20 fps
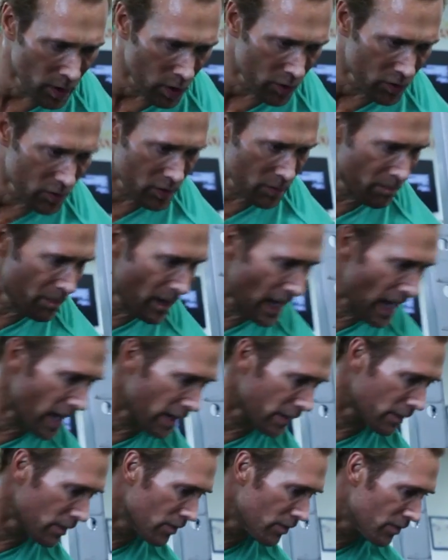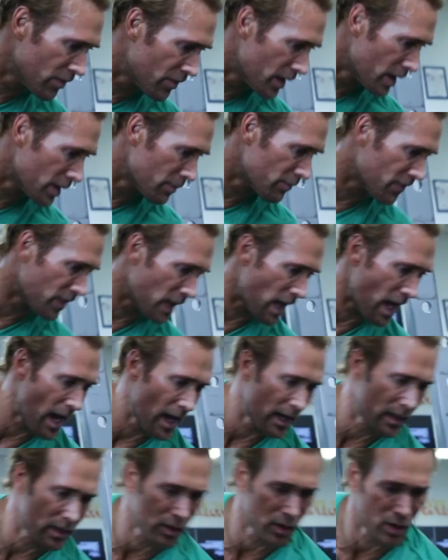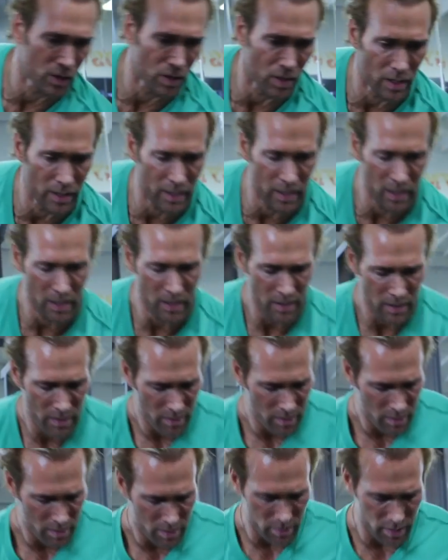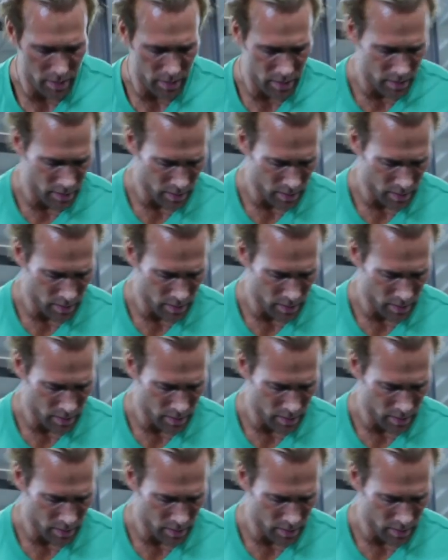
Arch the back, feet flat. Good. Good.